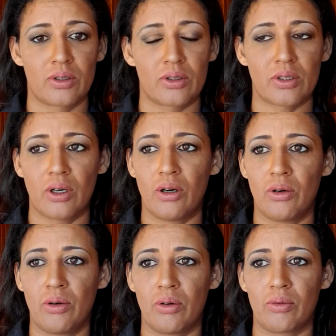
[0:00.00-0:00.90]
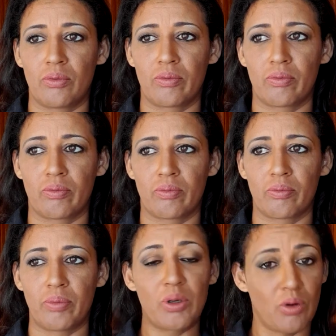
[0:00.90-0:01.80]
So,
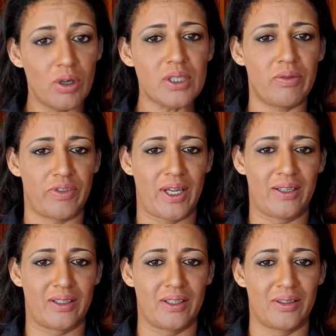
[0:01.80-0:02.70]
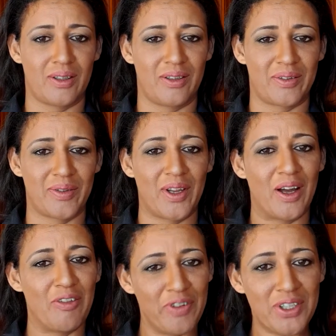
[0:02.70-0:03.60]
because of that,
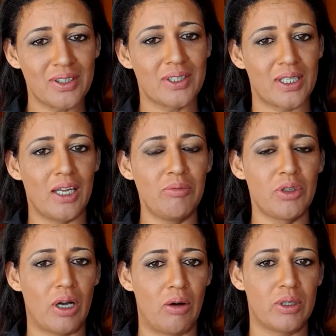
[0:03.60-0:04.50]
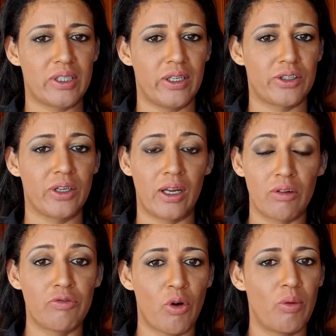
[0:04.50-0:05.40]
officials came to our section and
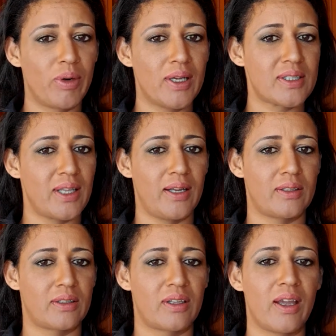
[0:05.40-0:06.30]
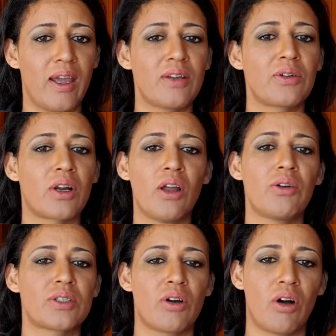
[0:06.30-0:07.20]
informed us that they had to
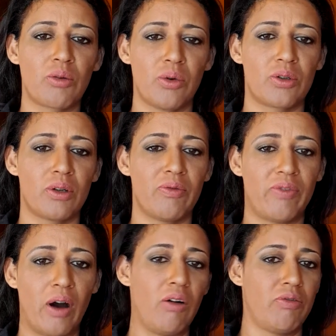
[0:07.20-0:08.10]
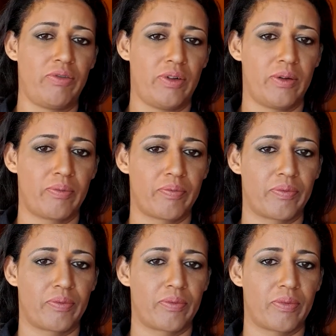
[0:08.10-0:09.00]
close the hot water valve
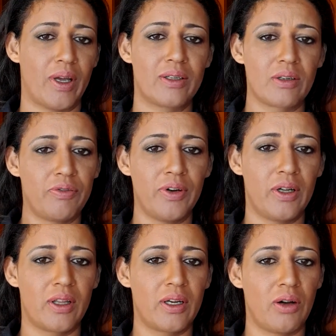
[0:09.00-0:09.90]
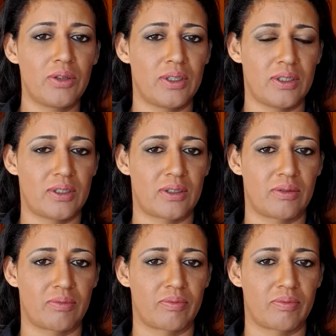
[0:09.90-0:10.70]
until further notice.